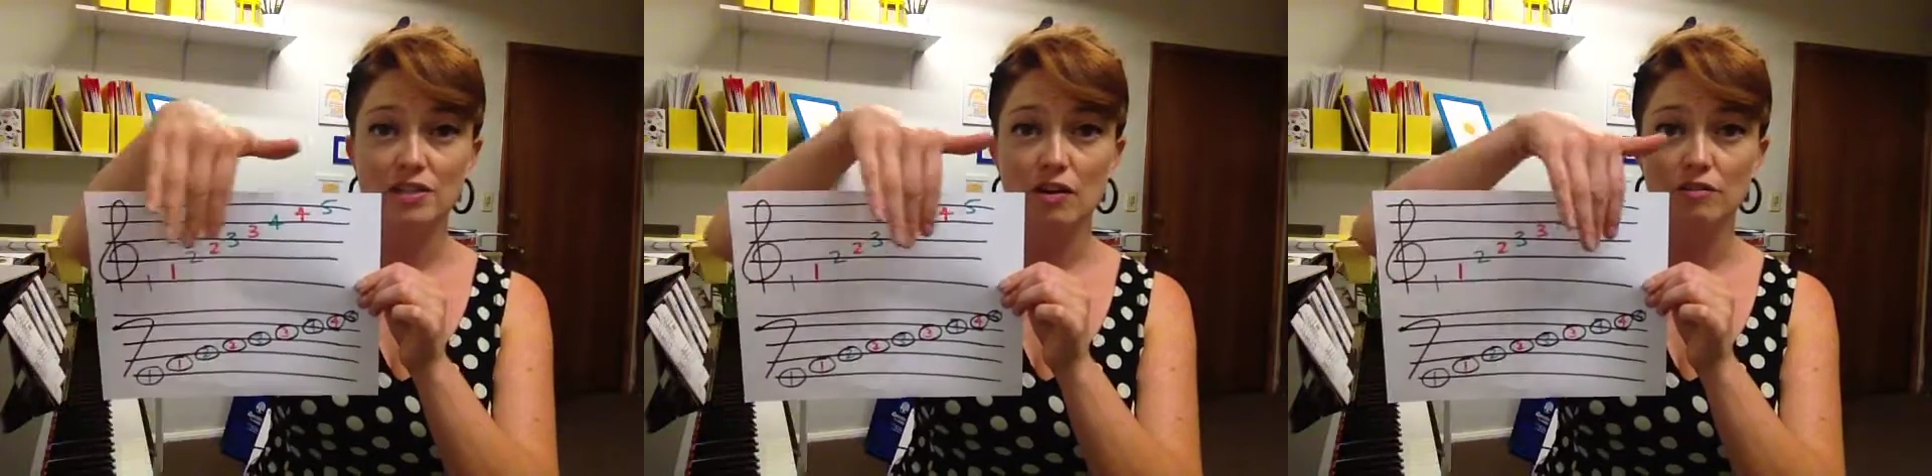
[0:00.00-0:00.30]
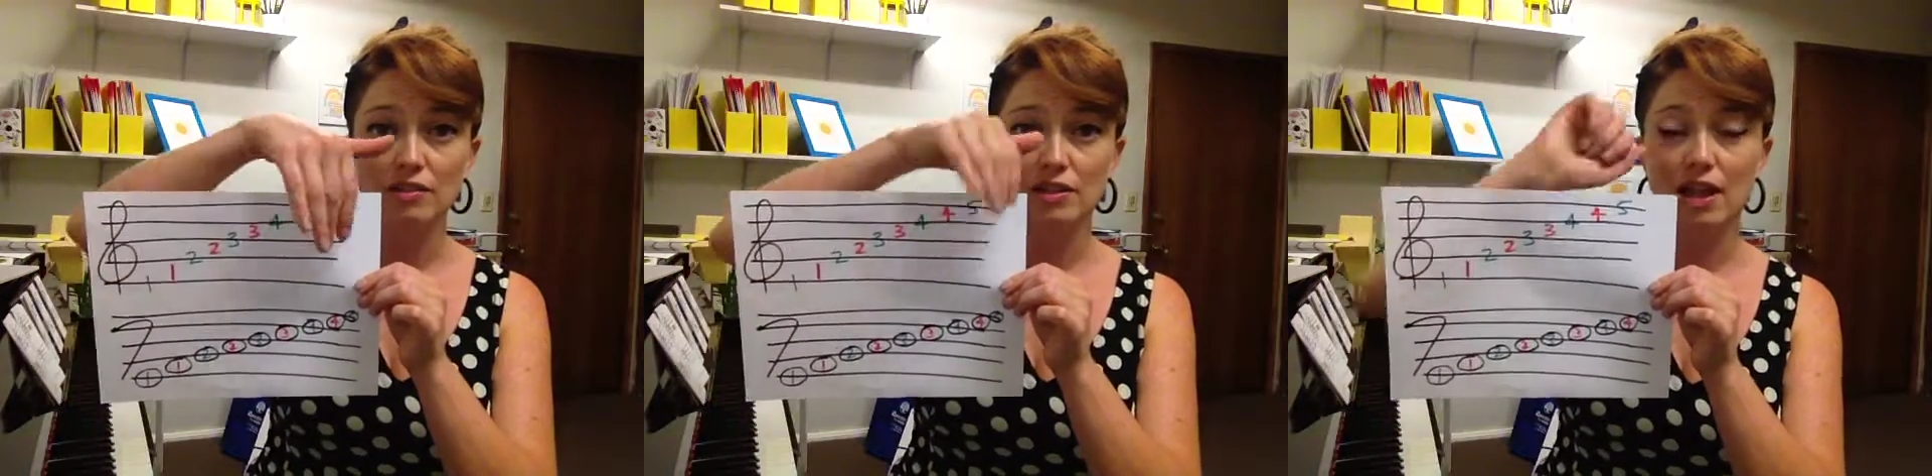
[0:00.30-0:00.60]

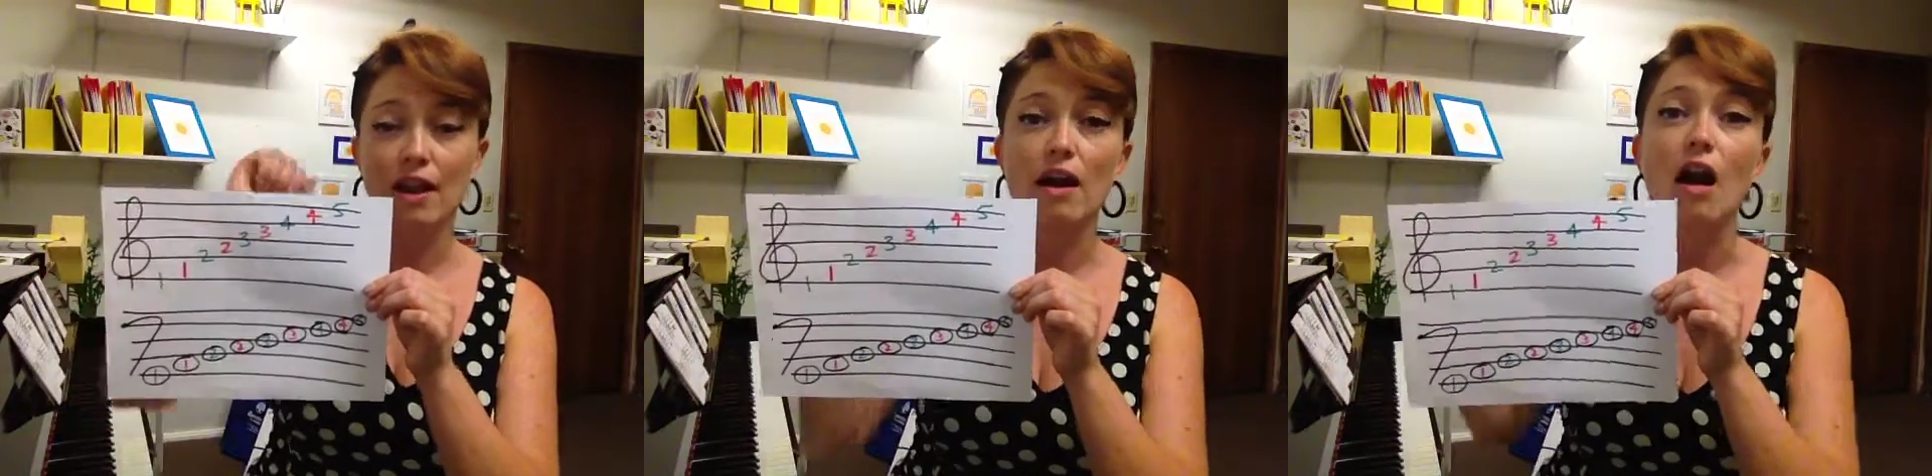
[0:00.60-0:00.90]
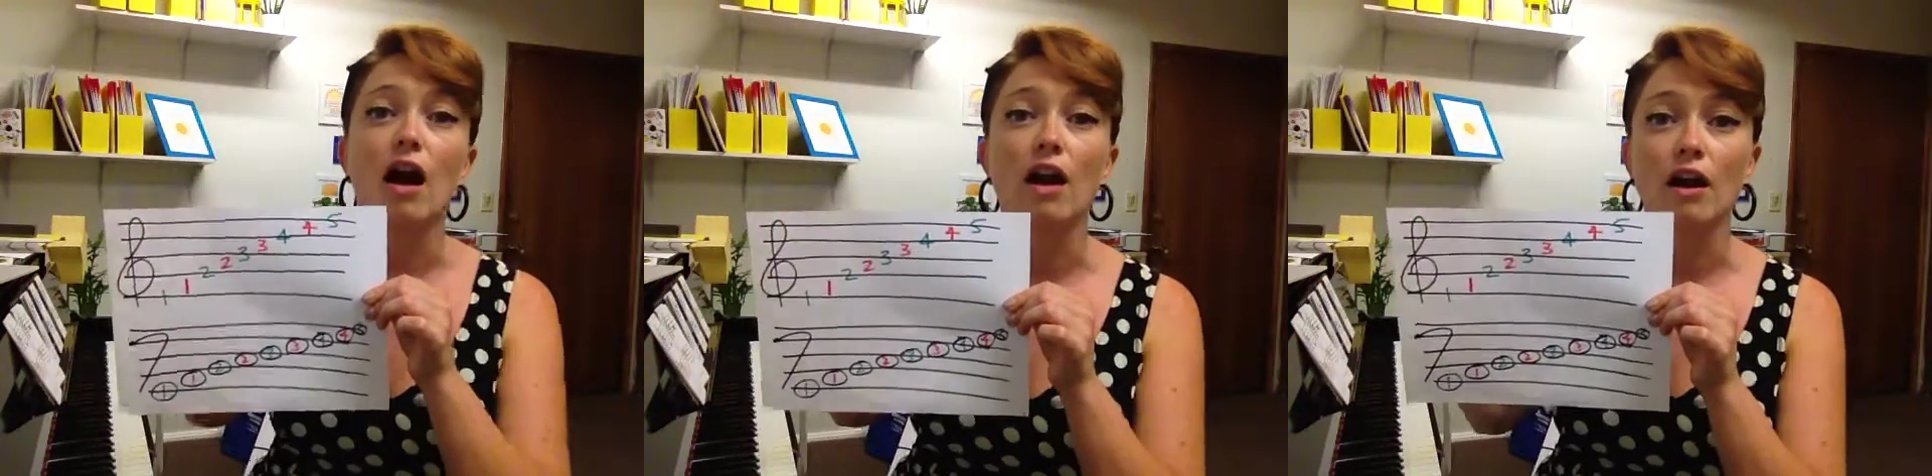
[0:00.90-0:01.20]
notes that
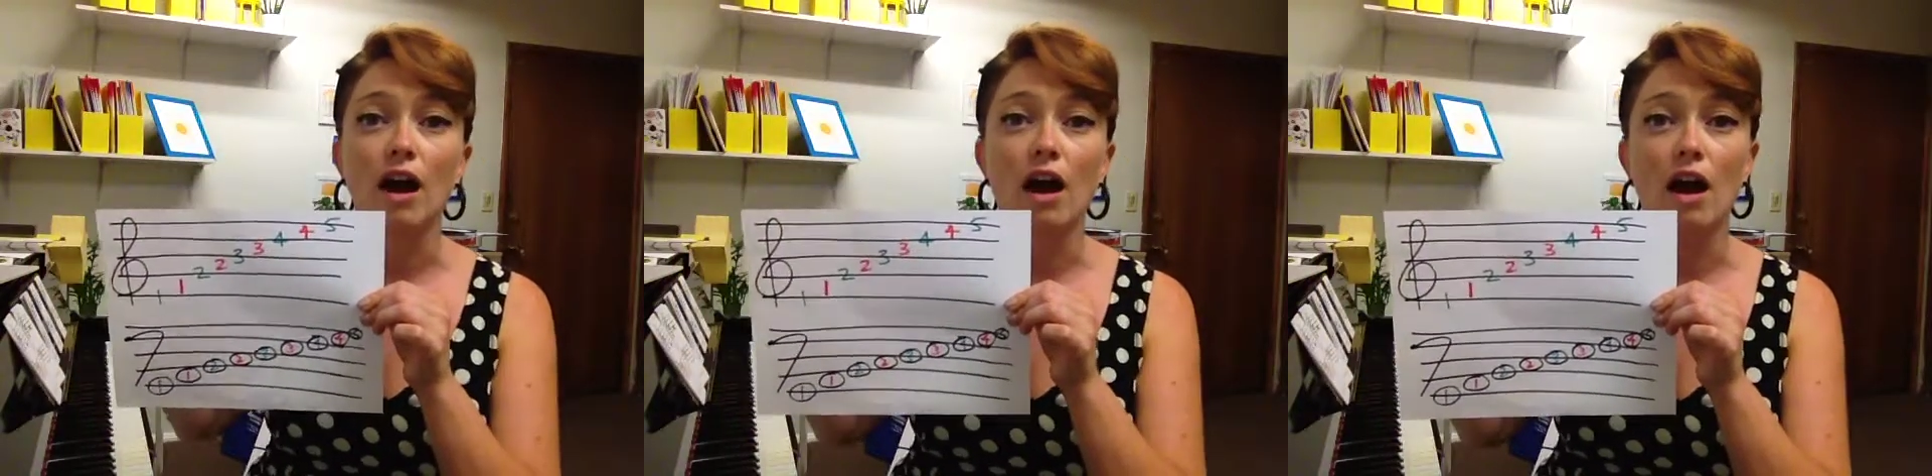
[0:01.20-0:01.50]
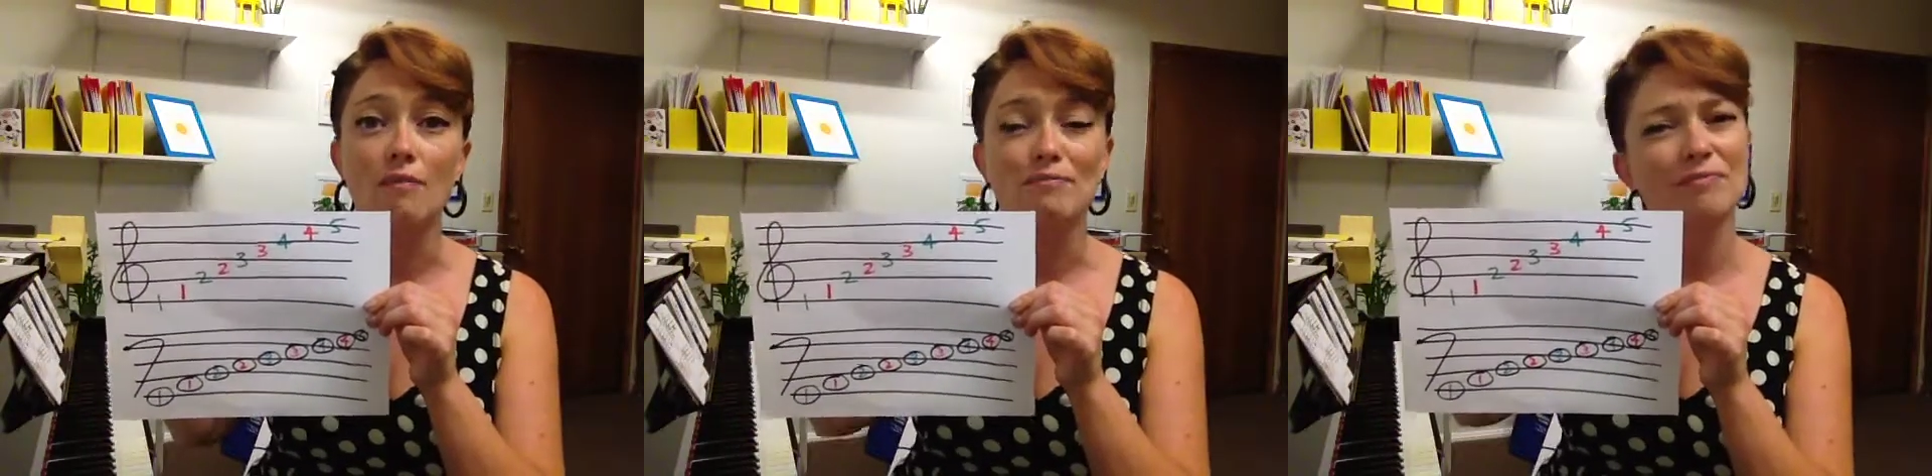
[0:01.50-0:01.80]
are
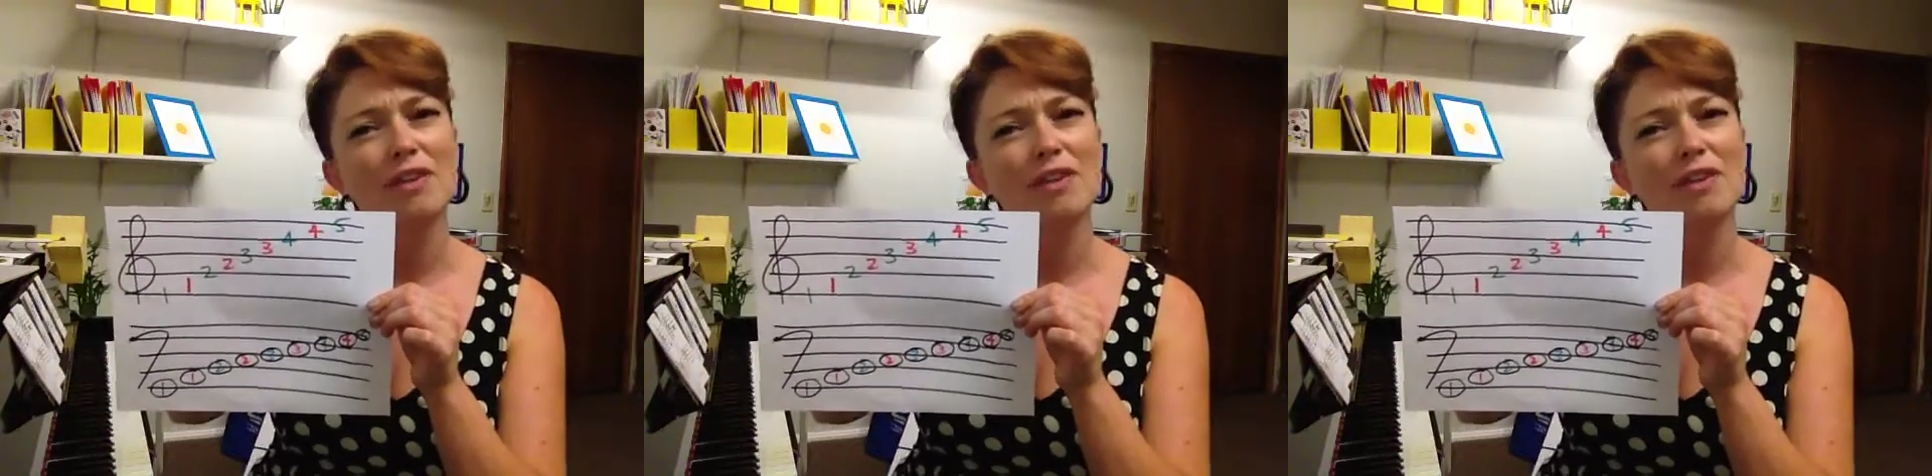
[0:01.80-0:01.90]
um,